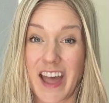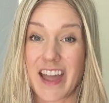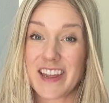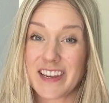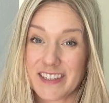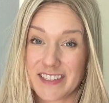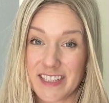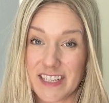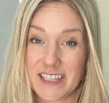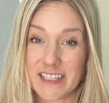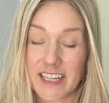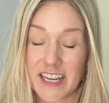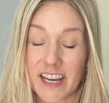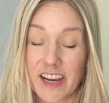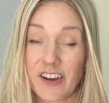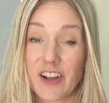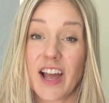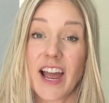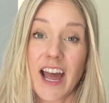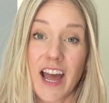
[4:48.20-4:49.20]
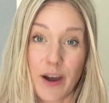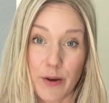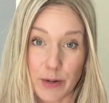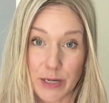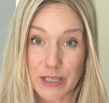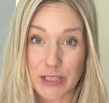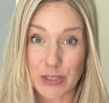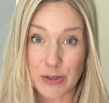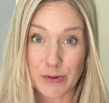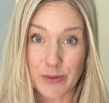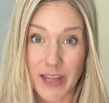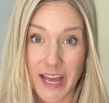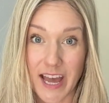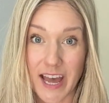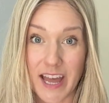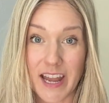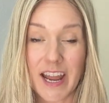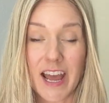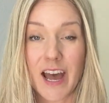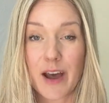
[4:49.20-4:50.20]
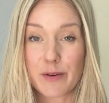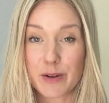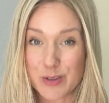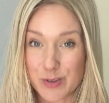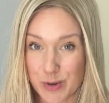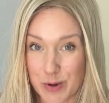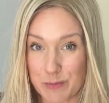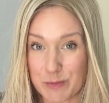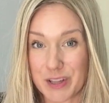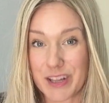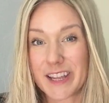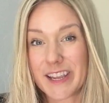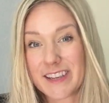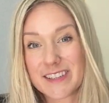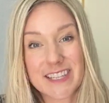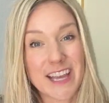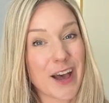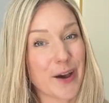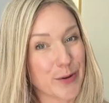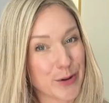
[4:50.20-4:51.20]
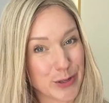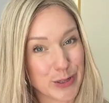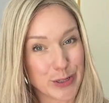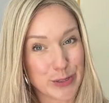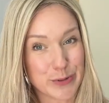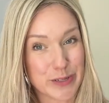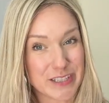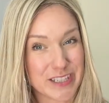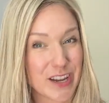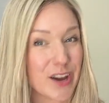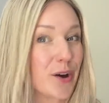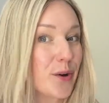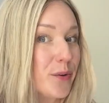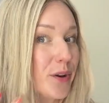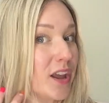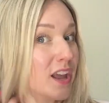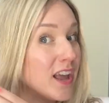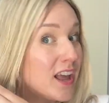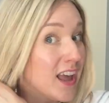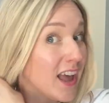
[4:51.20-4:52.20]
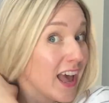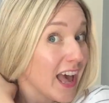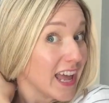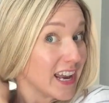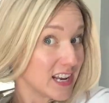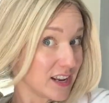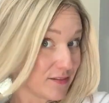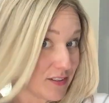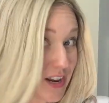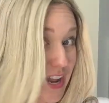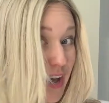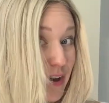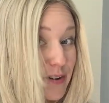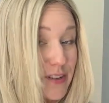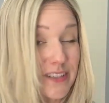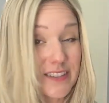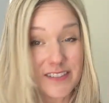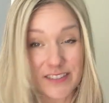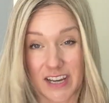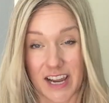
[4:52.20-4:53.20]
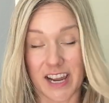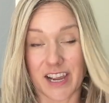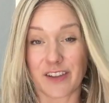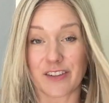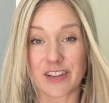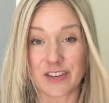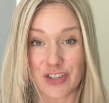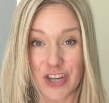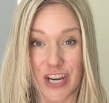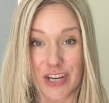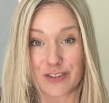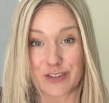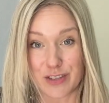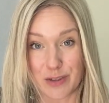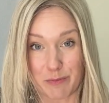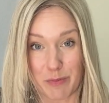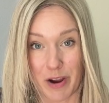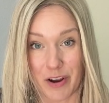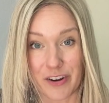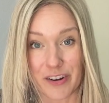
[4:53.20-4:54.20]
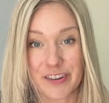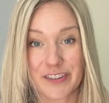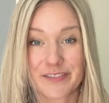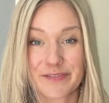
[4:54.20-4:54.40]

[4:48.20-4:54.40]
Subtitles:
in detail, how to do that, how to trim the lace, how to glue it down, and even how to style and change the part.